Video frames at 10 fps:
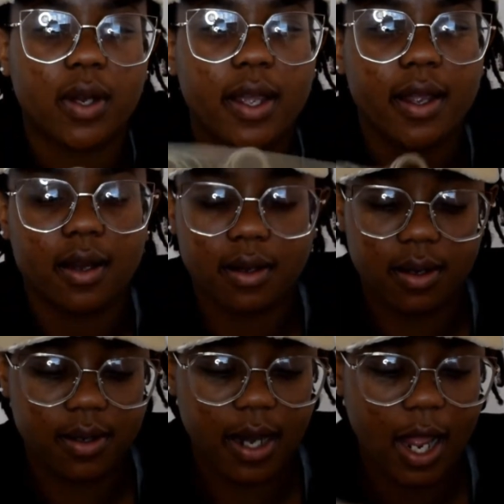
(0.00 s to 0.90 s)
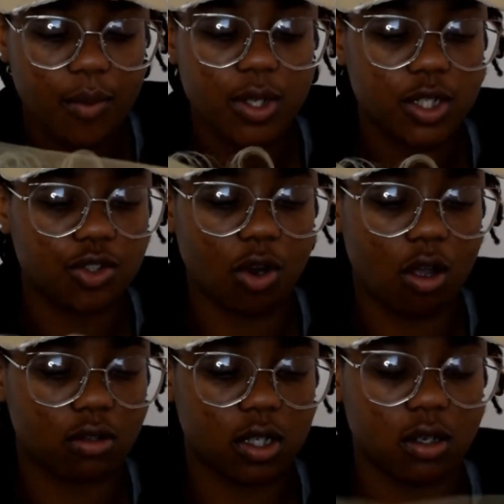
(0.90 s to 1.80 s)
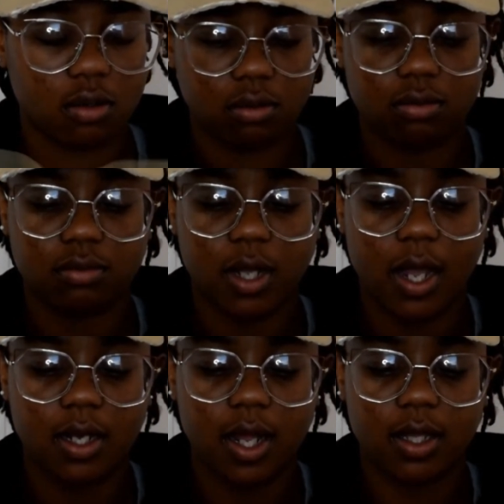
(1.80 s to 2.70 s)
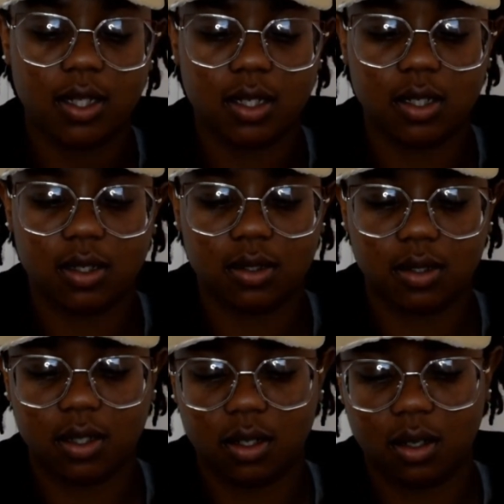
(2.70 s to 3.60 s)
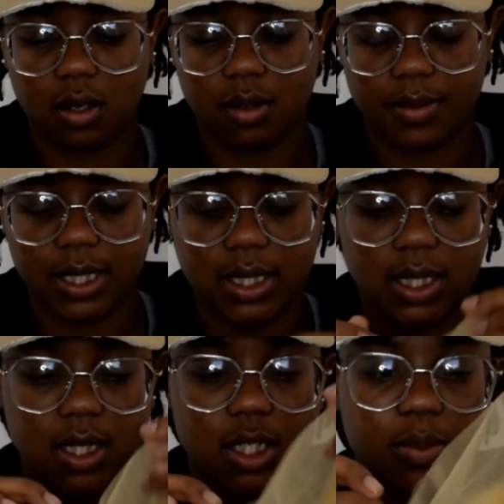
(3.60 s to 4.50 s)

hair. Not really strong though. Kind of like the 16-inch